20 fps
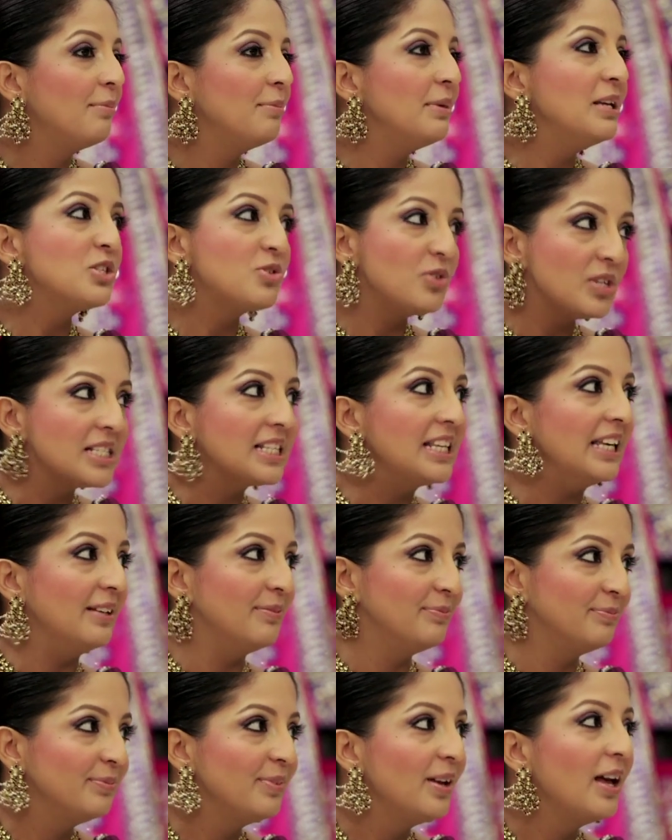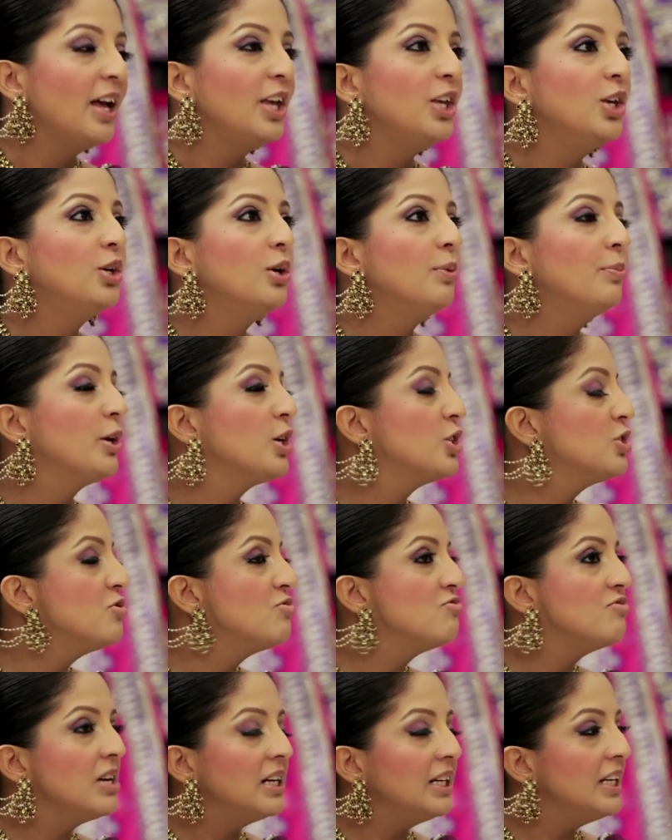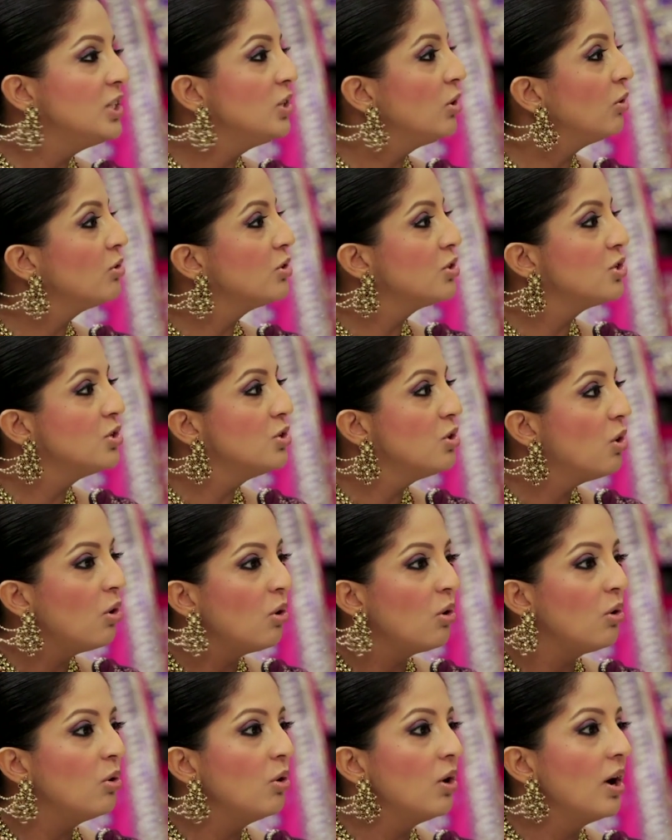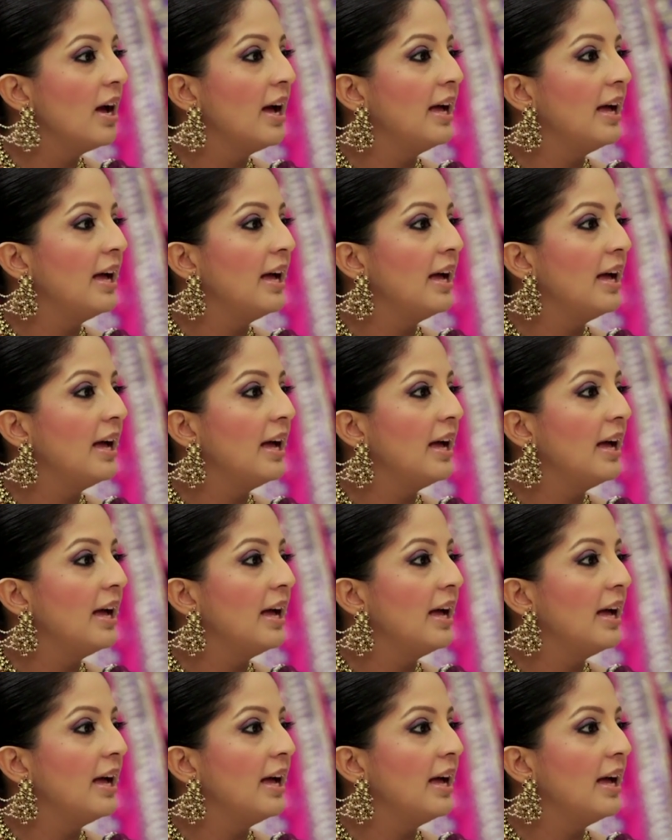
is risky, because you really don't know